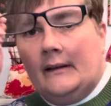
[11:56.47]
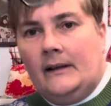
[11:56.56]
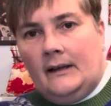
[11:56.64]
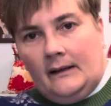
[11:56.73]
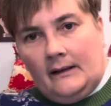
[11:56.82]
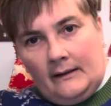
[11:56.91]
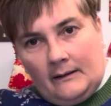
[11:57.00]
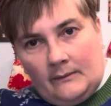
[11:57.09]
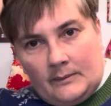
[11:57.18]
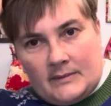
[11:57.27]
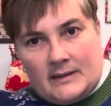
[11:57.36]

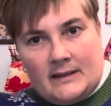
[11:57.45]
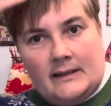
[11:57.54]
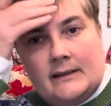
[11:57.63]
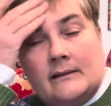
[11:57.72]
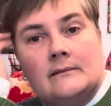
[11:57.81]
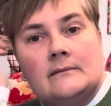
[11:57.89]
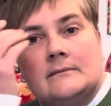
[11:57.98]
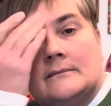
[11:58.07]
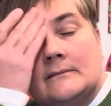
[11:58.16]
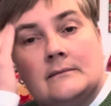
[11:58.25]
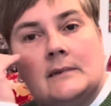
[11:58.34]
When was that?
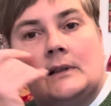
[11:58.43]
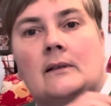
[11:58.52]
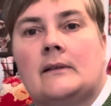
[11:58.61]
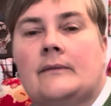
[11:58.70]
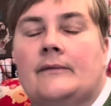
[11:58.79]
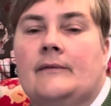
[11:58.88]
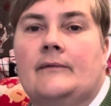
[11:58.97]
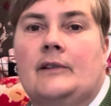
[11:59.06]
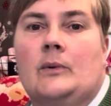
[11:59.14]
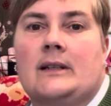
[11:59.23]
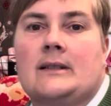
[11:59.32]
Oh, a
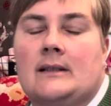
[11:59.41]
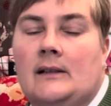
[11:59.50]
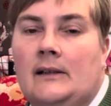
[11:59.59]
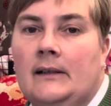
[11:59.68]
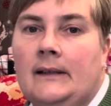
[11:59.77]
few weeks ago.